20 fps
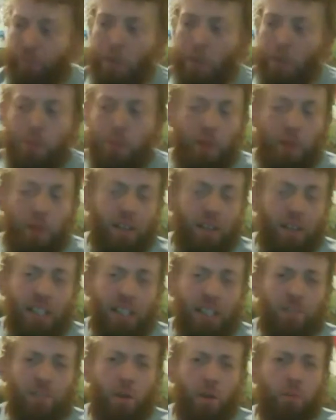But I think
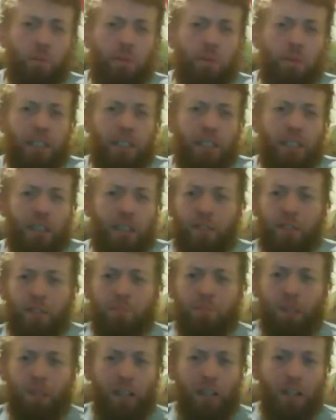that's from the
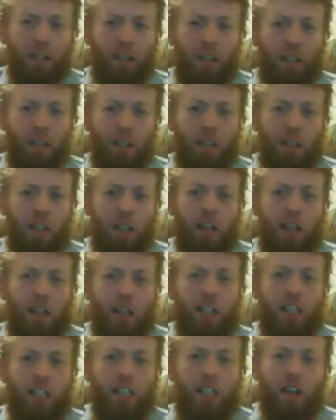
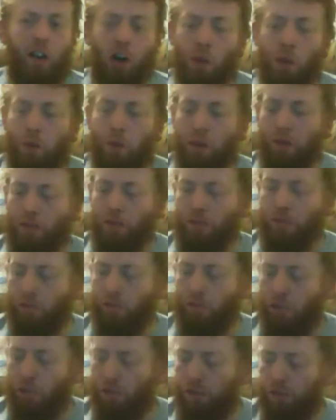the up
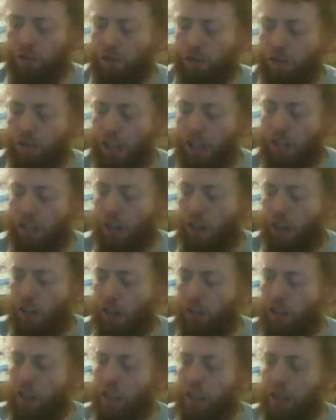flavour of
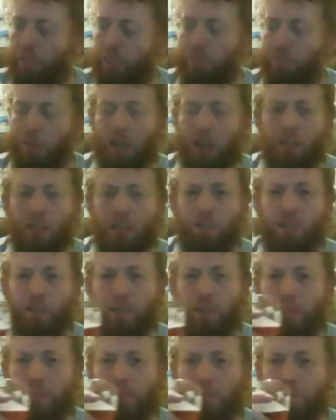the mango
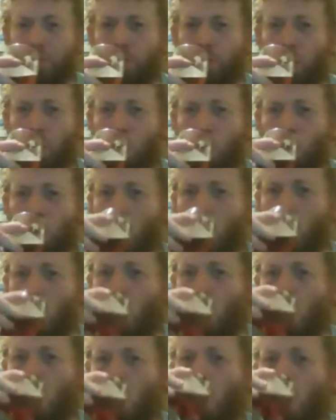flavour. Yes, yeah.